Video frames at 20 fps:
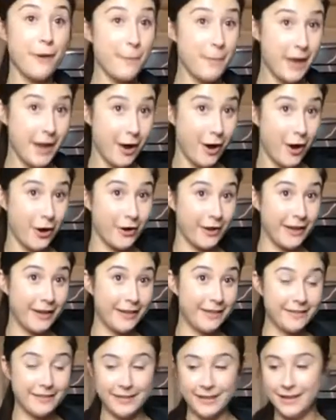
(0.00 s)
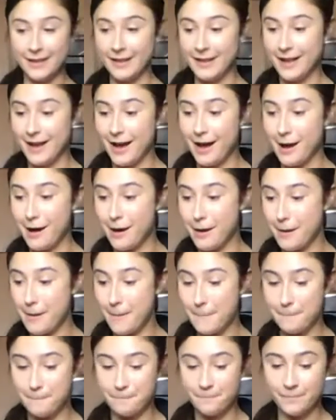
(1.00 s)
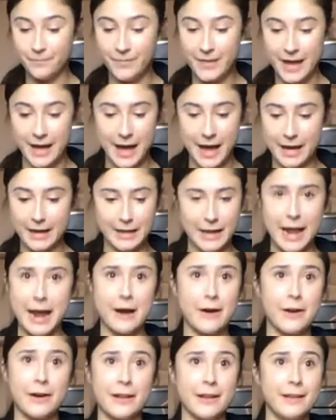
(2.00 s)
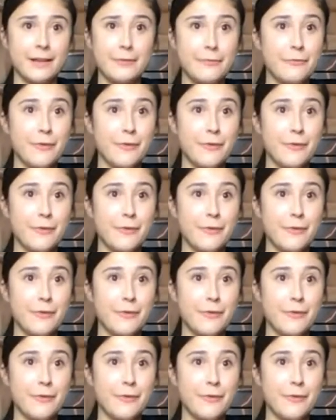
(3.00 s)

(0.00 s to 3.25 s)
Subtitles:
my garden that I inherited